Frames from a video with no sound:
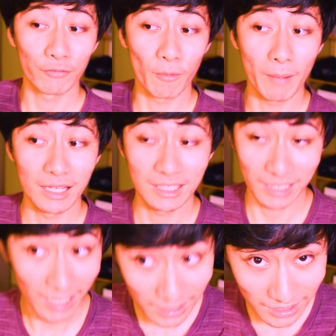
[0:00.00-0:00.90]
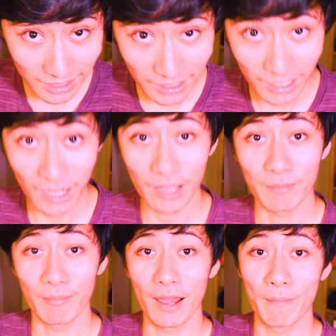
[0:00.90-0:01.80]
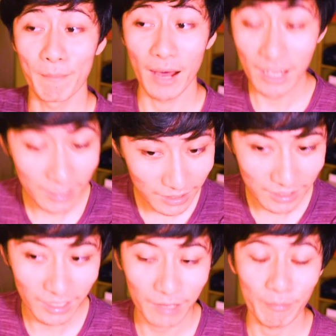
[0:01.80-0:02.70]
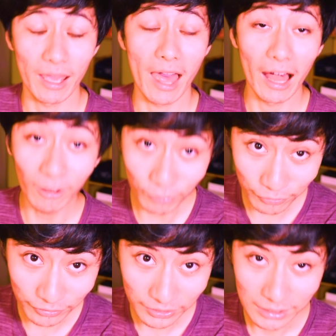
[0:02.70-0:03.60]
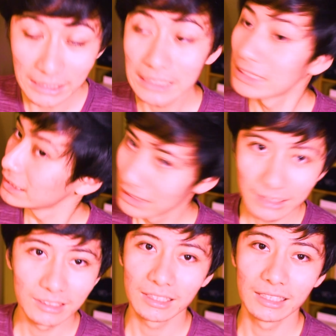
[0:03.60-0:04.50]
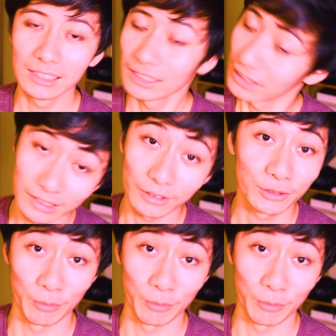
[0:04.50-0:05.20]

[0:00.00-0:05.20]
for my sanity and my mind and my health, not so